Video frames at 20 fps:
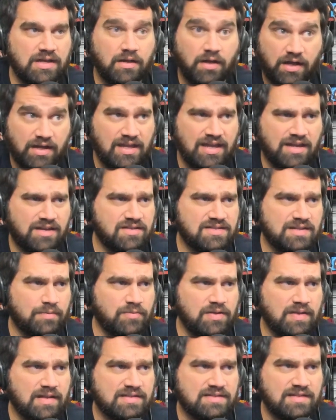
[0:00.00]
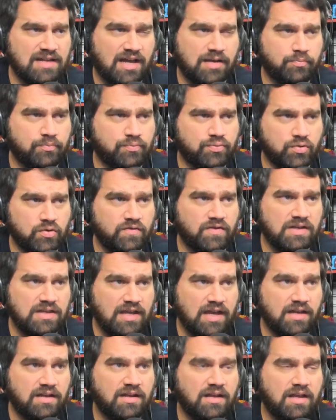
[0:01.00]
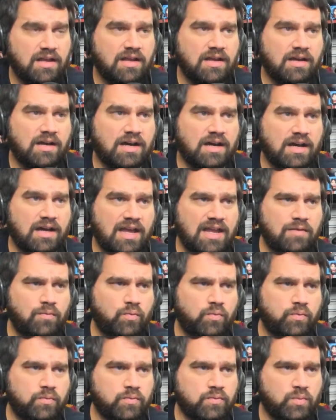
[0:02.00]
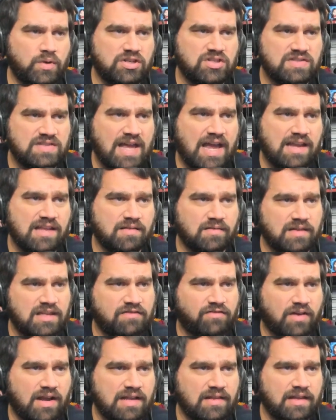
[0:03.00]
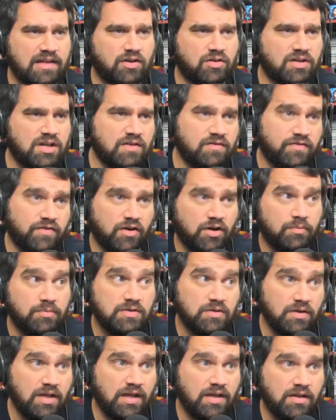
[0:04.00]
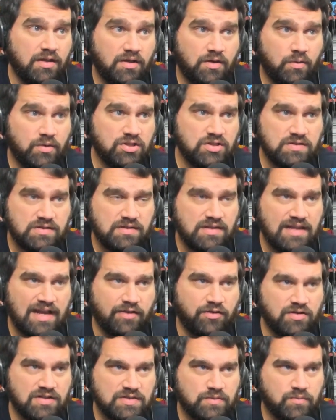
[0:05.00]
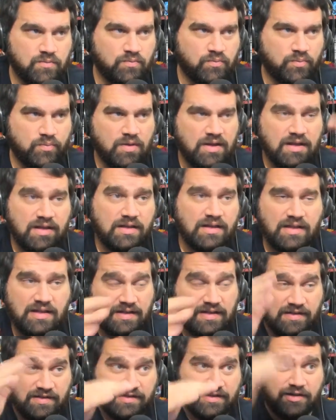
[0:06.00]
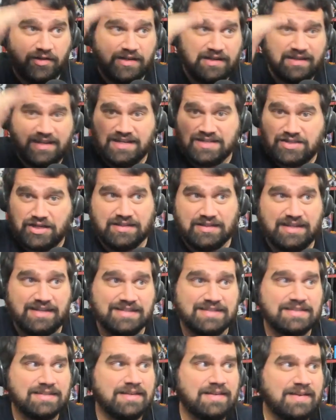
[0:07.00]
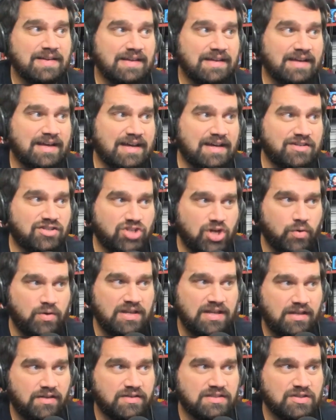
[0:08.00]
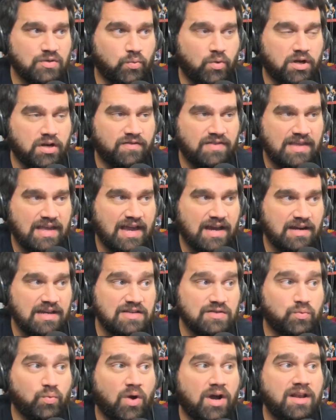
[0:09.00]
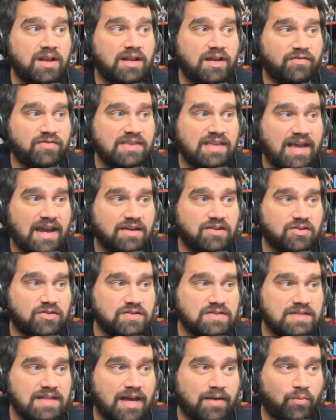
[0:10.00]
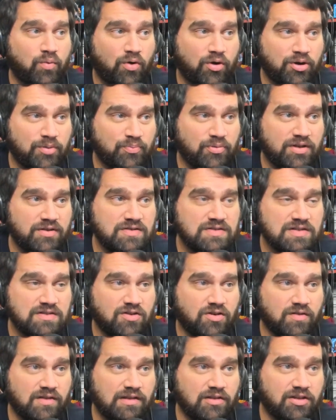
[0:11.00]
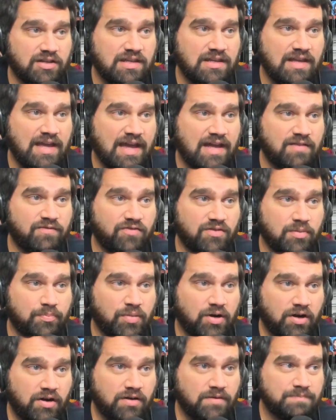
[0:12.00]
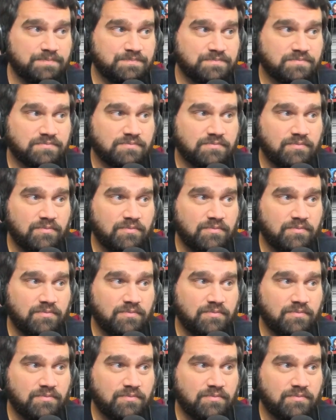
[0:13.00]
3, again, something that's not proven yet, uh, and which Zach Levi later confirmed, okay, which is now they're just literally links on links. Uh, Jonah Hill is the one of the act is one of the actors that Warner Brothers is currently looking at for the part.